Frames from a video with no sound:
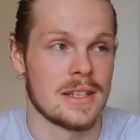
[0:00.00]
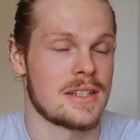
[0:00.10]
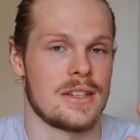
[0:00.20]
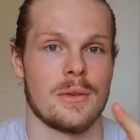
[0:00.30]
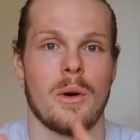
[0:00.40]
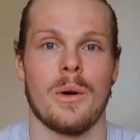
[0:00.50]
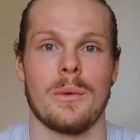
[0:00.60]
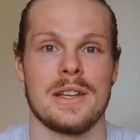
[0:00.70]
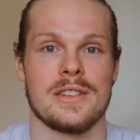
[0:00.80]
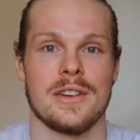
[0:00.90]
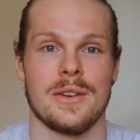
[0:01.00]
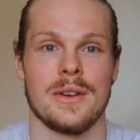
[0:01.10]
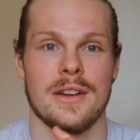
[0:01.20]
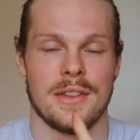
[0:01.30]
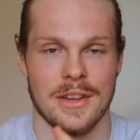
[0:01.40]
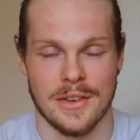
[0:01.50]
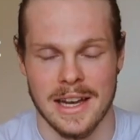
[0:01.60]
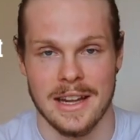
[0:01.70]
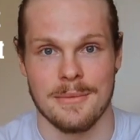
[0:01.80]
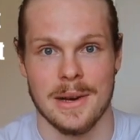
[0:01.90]
So you always know that you're
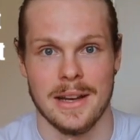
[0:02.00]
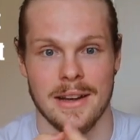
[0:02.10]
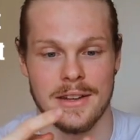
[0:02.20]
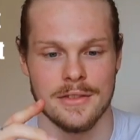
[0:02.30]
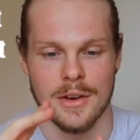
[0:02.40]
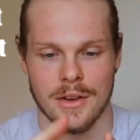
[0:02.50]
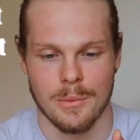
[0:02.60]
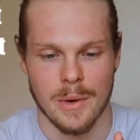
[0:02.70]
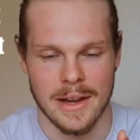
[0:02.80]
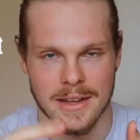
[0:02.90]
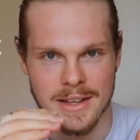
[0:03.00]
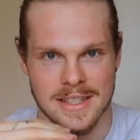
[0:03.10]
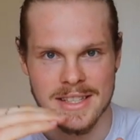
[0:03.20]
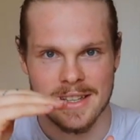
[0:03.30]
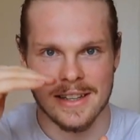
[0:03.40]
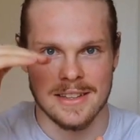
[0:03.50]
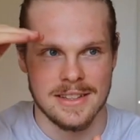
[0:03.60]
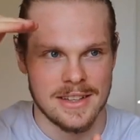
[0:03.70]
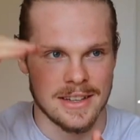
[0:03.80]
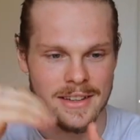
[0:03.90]
getting better. You've got your weight. You can see,
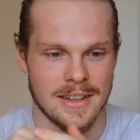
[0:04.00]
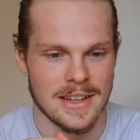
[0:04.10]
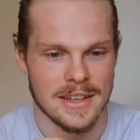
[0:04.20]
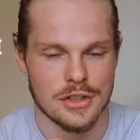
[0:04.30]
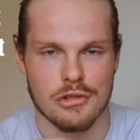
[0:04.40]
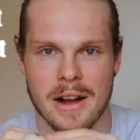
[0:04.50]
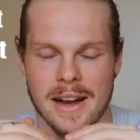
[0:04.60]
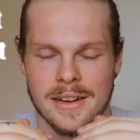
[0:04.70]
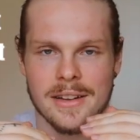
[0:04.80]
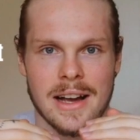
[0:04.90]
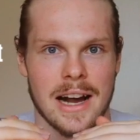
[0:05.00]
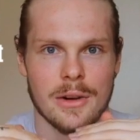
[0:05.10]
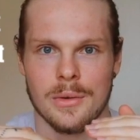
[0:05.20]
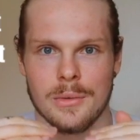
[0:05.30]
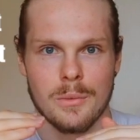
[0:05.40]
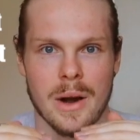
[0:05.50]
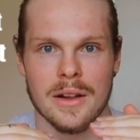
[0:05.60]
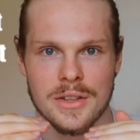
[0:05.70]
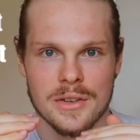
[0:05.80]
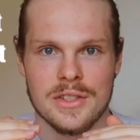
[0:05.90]
you can track how
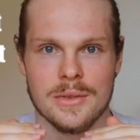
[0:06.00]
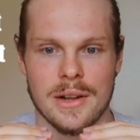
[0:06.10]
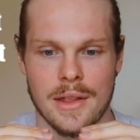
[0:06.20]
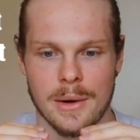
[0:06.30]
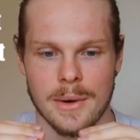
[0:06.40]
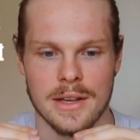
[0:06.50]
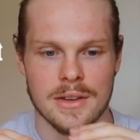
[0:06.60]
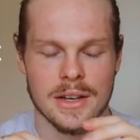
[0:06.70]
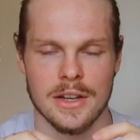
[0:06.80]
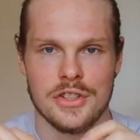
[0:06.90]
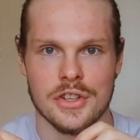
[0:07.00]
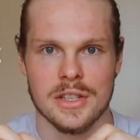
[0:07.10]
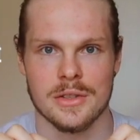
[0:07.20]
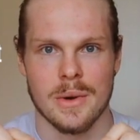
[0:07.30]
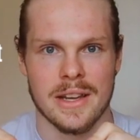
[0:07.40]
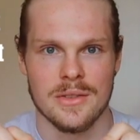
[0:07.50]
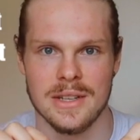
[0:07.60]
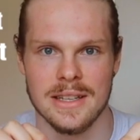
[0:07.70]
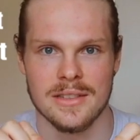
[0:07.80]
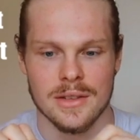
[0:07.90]
well you're doing. That way you can adjust where you
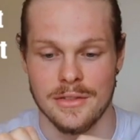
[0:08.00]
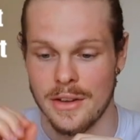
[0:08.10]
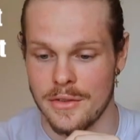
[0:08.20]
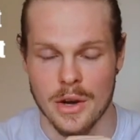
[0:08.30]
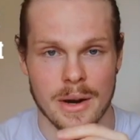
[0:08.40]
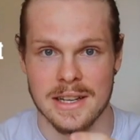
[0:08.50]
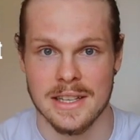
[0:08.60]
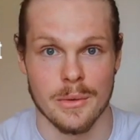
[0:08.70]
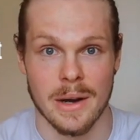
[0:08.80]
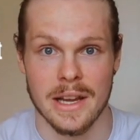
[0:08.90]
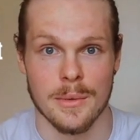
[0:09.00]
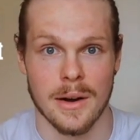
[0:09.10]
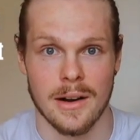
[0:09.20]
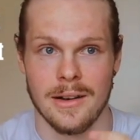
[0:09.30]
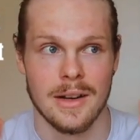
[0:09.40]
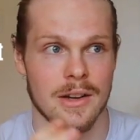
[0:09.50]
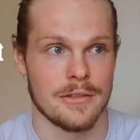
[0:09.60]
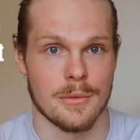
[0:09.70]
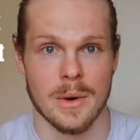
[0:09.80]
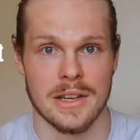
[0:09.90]
need to. If you have no idea where you are
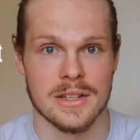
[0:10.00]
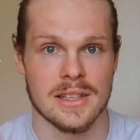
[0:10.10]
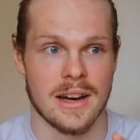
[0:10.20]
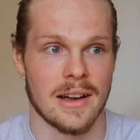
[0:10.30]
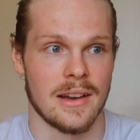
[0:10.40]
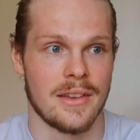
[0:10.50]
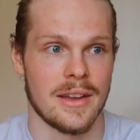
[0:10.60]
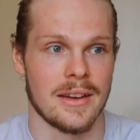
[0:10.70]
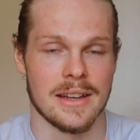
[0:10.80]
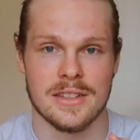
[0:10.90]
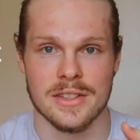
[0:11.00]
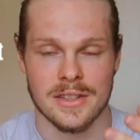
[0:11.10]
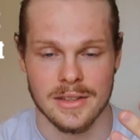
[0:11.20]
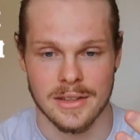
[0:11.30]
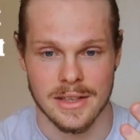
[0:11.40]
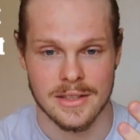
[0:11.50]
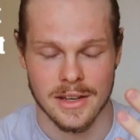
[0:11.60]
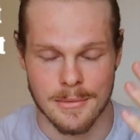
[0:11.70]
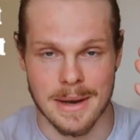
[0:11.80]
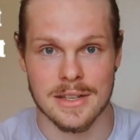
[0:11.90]
from when you started, then it's just, it's
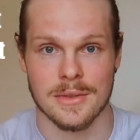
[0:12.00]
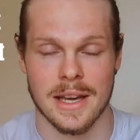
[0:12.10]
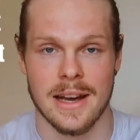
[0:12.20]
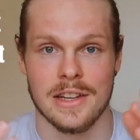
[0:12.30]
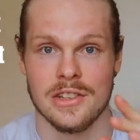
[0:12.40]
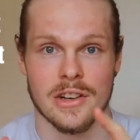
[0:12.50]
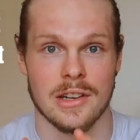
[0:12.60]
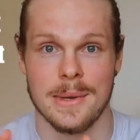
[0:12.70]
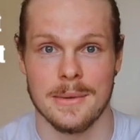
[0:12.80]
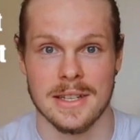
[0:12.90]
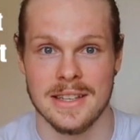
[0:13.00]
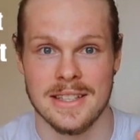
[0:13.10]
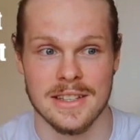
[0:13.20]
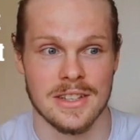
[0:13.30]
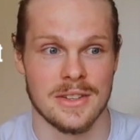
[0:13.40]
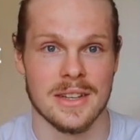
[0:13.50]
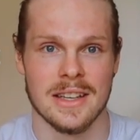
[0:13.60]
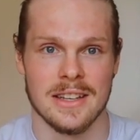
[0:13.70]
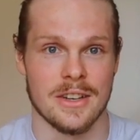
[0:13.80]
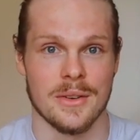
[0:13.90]
gonna mess with your head. You're not gonna be able to continue.
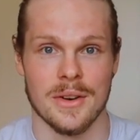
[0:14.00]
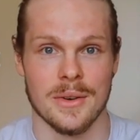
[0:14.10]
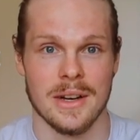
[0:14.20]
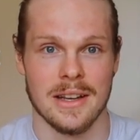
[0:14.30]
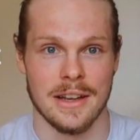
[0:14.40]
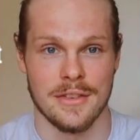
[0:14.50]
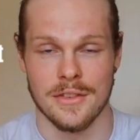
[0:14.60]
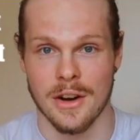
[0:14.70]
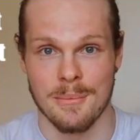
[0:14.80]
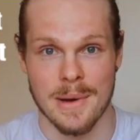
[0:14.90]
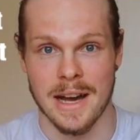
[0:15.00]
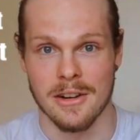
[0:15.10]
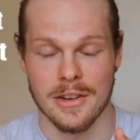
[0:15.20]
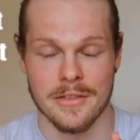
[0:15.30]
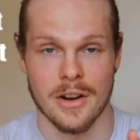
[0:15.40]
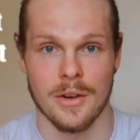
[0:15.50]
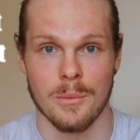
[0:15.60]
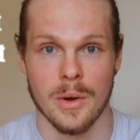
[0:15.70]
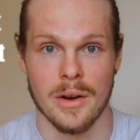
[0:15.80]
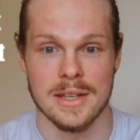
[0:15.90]
You don't know if you've gotten better or you've gotten
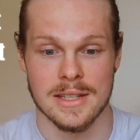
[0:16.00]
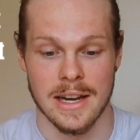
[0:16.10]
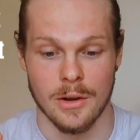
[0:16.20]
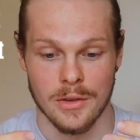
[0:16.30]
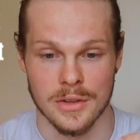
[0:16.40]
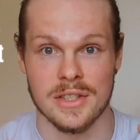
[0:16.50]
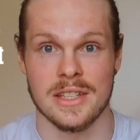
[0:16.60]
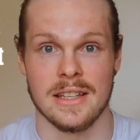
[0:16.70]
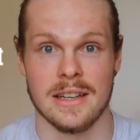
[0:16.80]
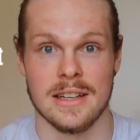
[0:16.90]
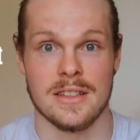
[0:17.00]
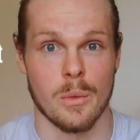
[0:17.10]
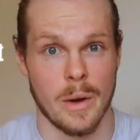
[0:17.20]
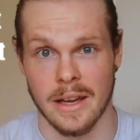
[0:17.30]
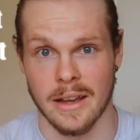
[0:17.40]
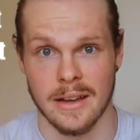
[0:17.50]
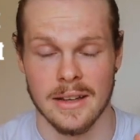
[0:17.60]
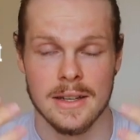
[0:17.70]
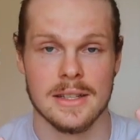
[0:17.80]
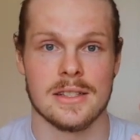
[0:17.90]
worse, and all you'll see is the weight gain.